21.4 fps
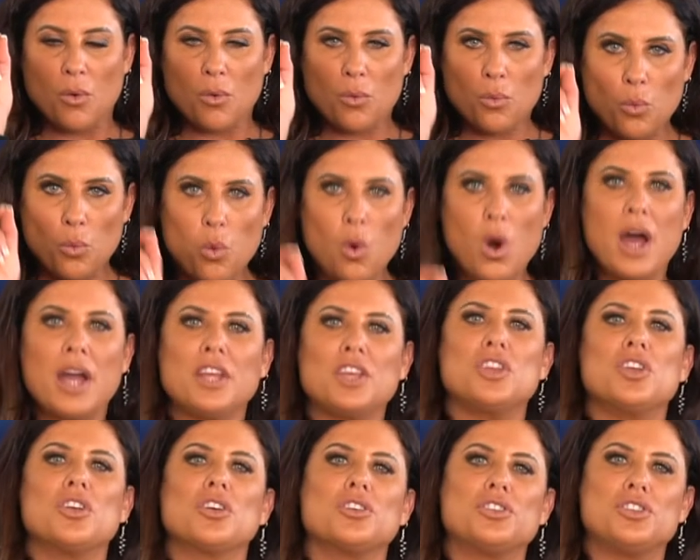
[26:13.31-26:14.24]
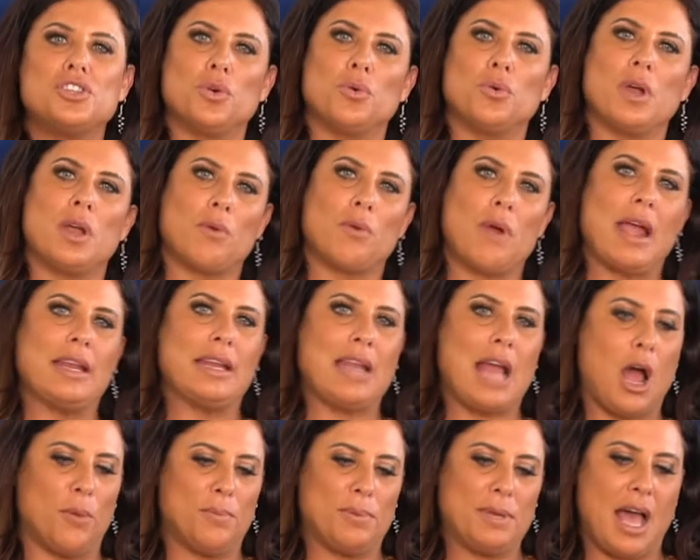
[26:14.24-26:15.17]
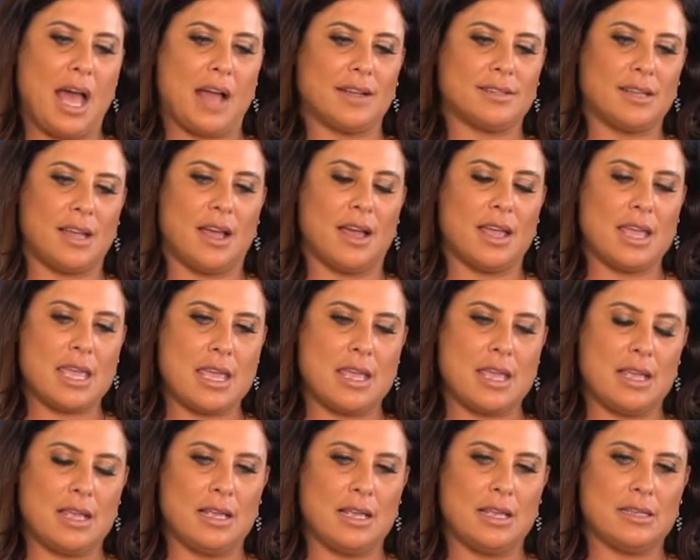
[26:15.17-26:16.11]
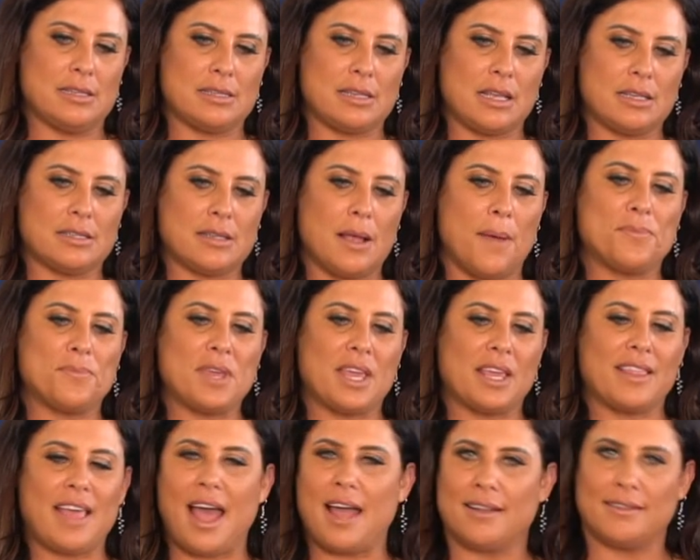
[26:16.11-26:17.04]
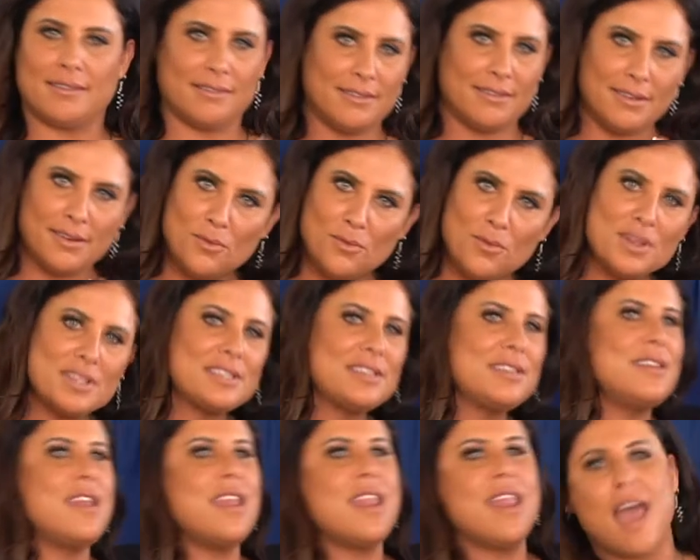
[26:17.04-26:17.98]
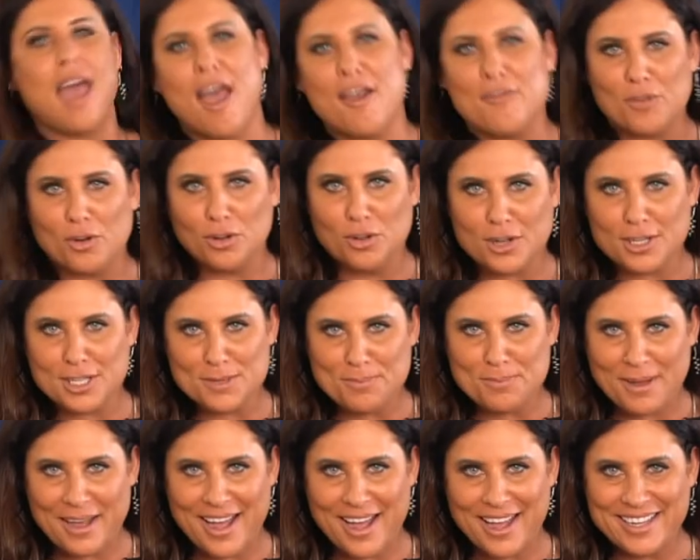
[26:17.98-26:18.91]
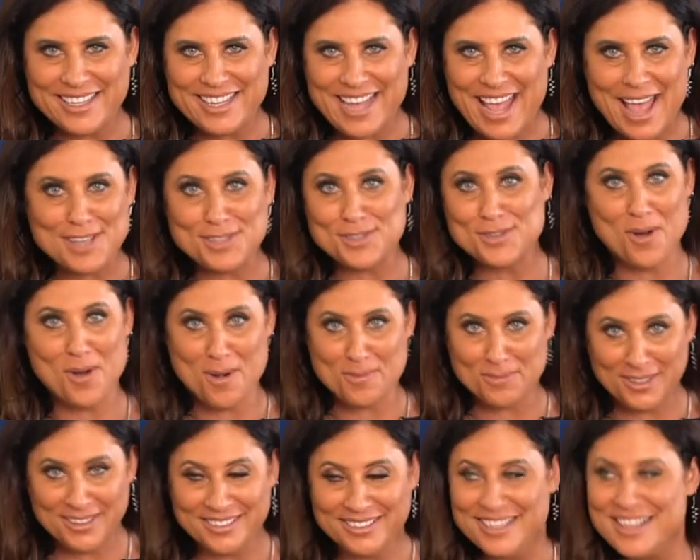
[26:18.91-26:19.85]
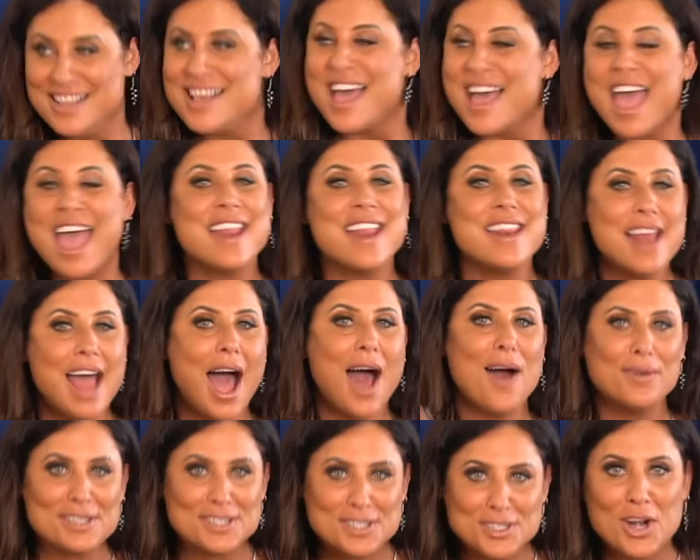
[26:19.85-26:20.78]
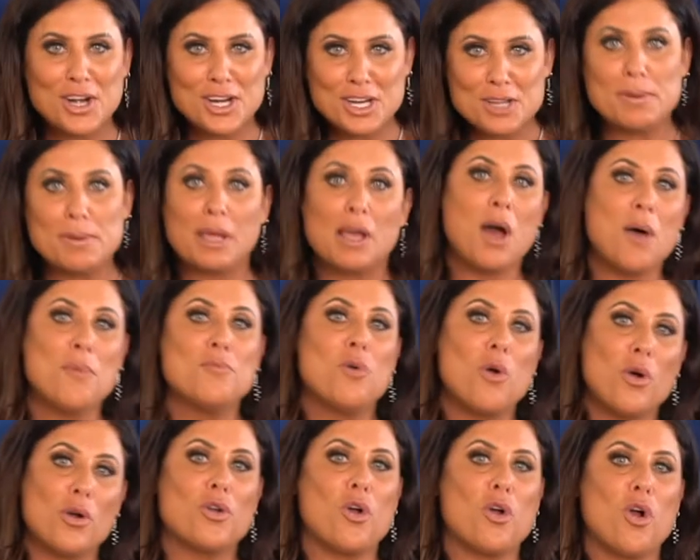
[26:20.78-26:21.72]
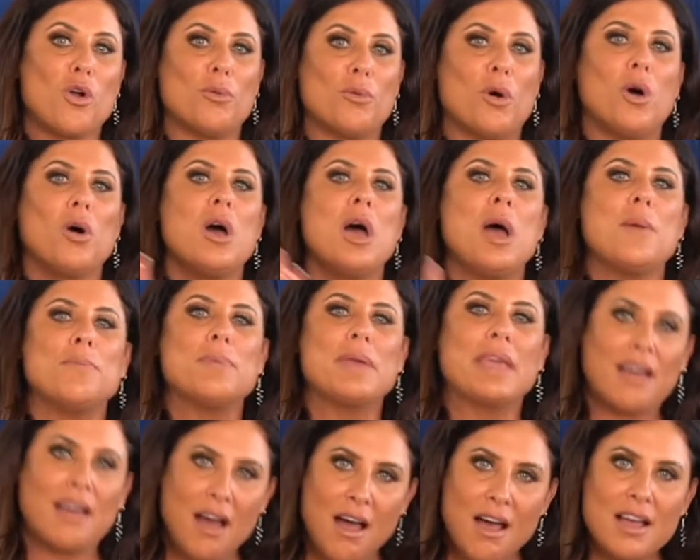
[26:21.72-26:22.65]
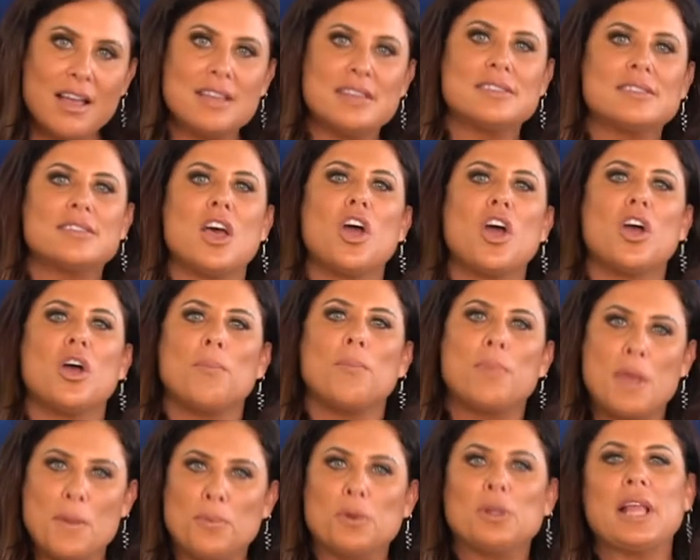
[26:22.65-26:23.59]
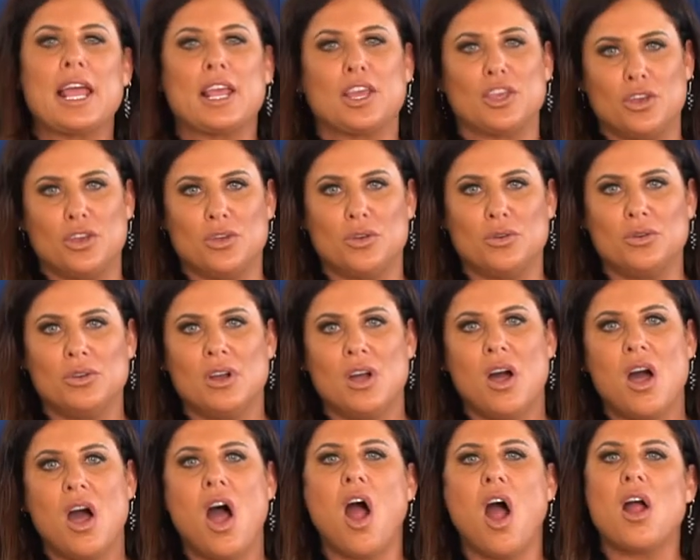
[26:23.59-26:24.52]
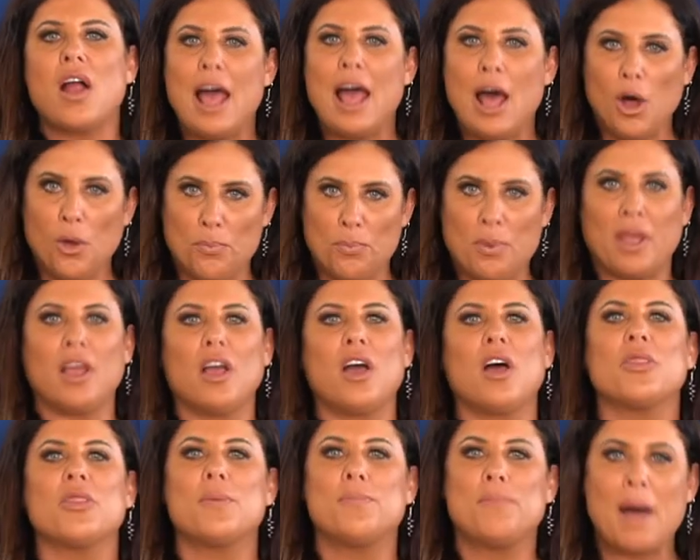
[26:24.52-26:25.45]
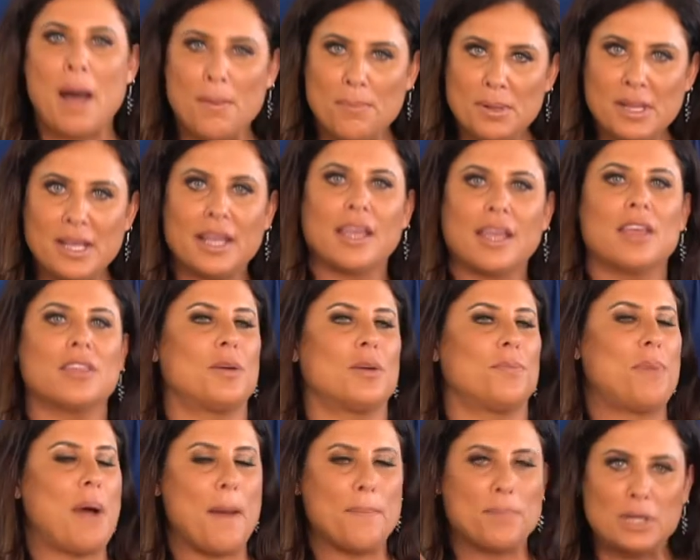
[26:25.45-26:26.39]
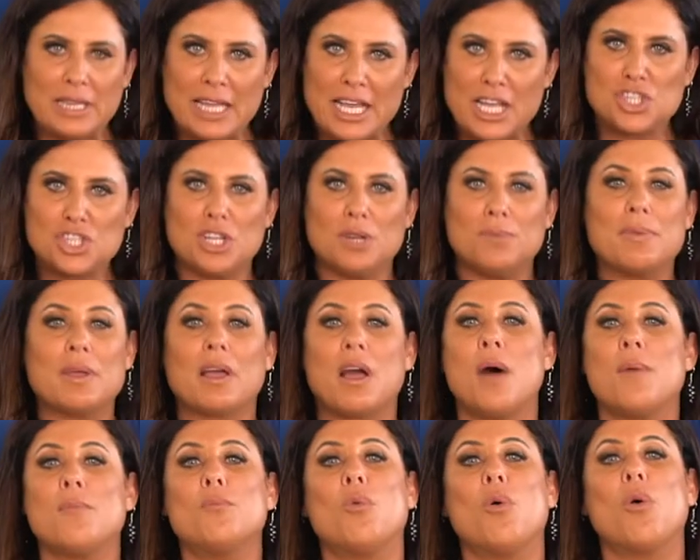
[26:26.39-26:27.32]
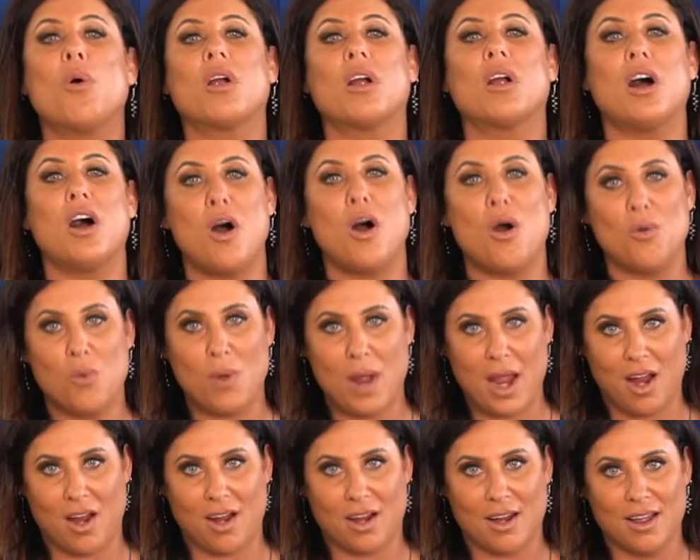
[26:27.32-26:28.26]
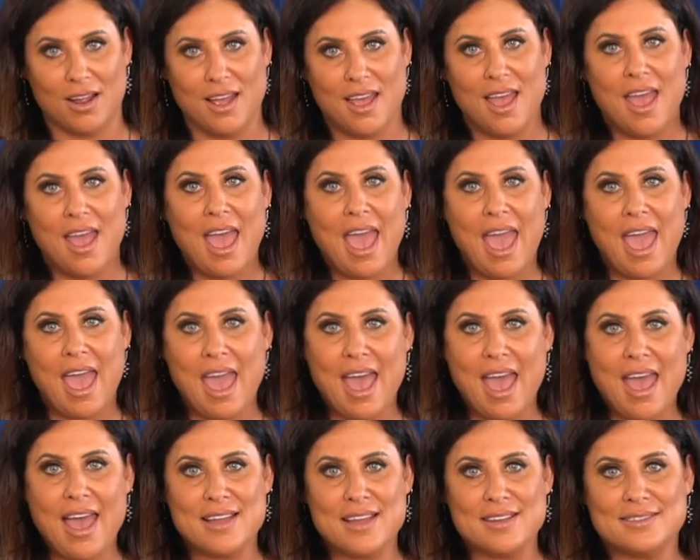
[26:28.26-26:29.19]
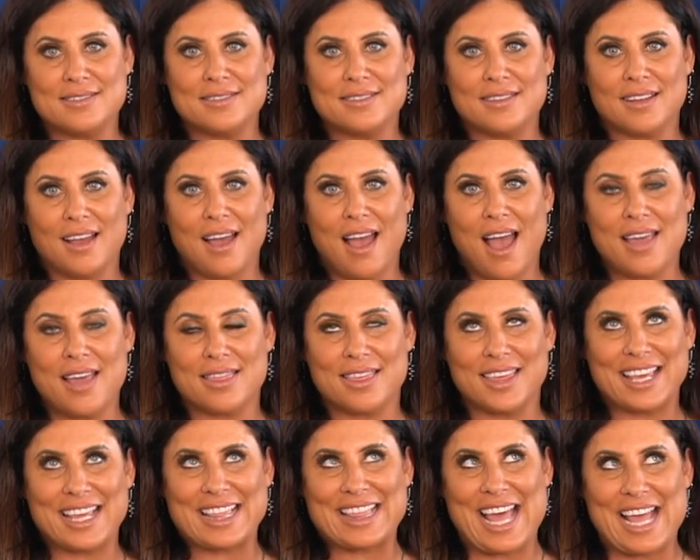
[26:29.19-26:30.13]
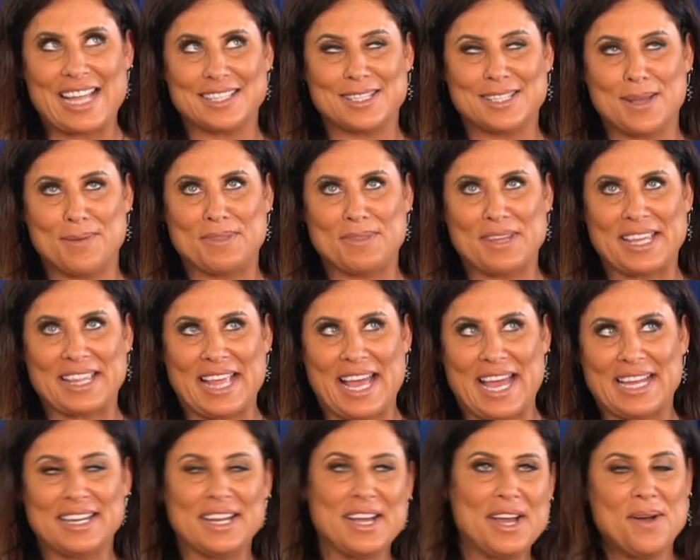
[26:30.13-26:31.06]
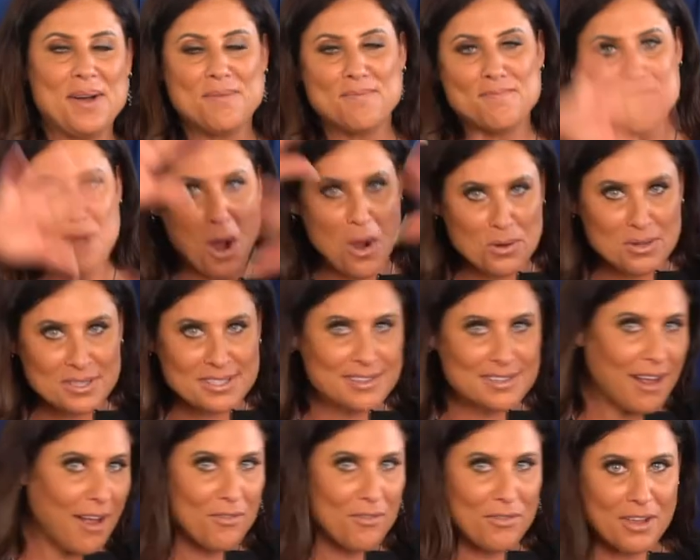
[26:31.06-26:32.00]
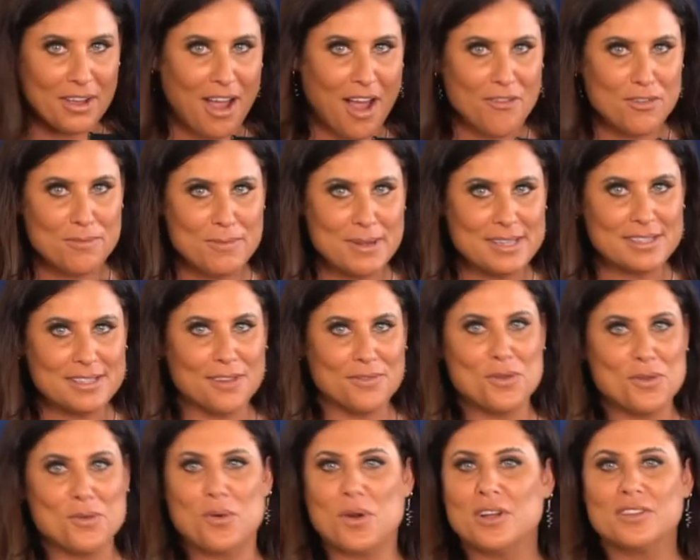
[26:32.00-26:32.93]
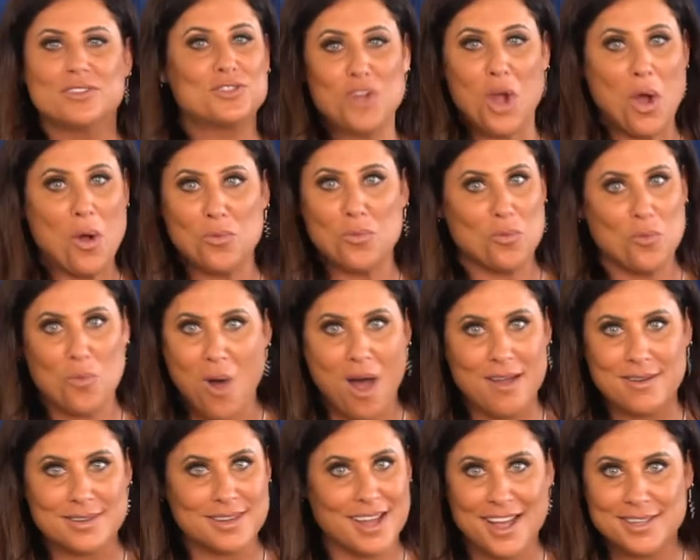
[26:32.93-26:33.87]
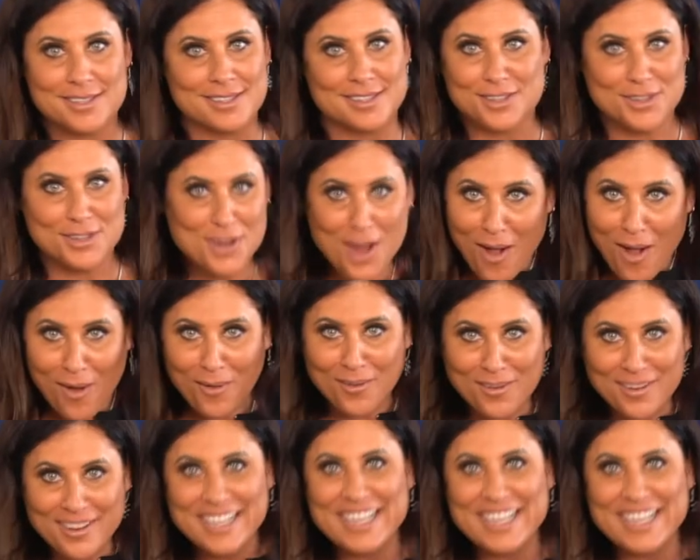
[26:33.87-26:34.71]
what you're doing right now, Beate, is something that was never looked upon as normal. And now it's starting to become more normal because people like you are helping the public, the population become more aware. And I think that's something that most of the governments of the world don't want us to know,